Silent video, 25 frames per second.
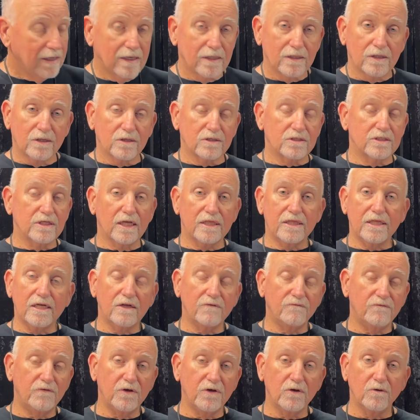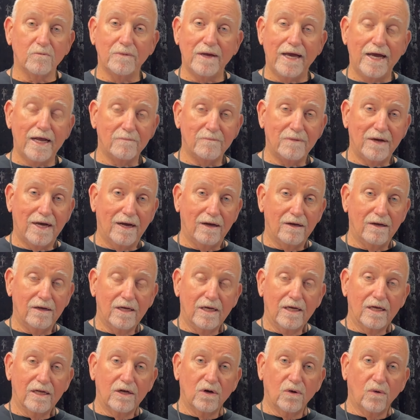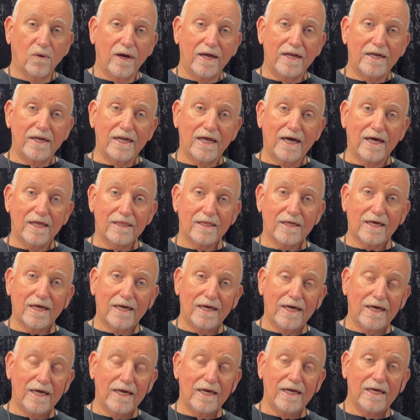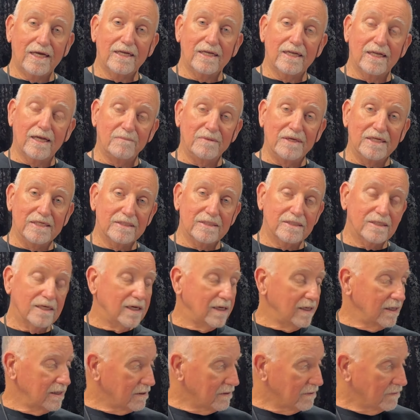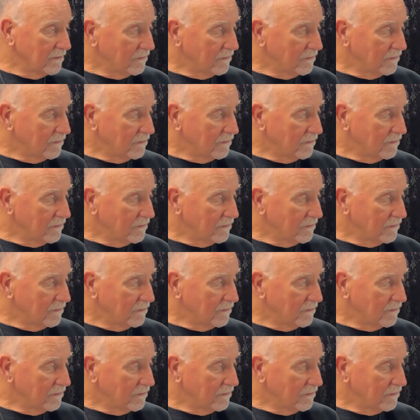There's nothing to feel bad about. No hay nada que lamentar.